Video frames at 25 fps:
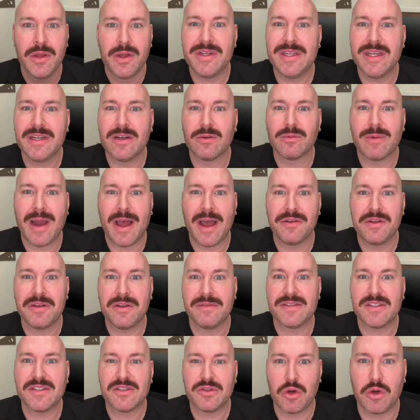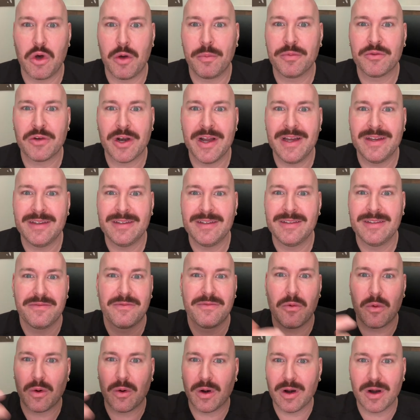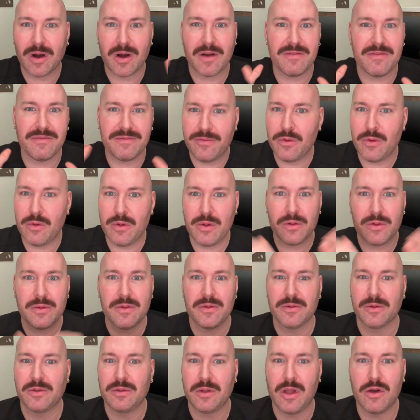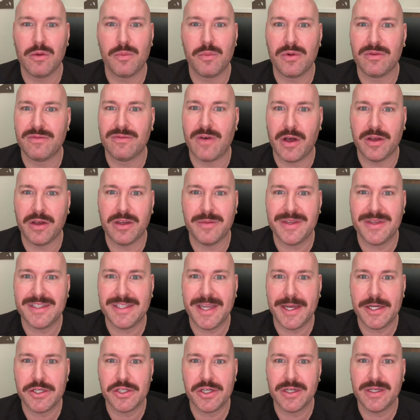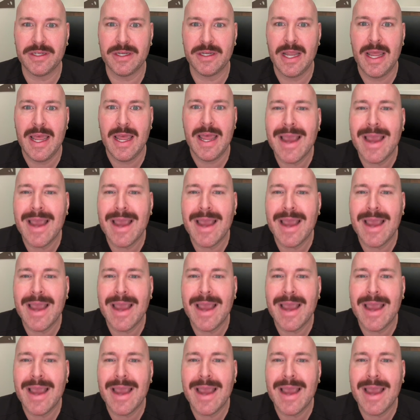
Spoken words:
We did a round of Sculptra for full global volumization.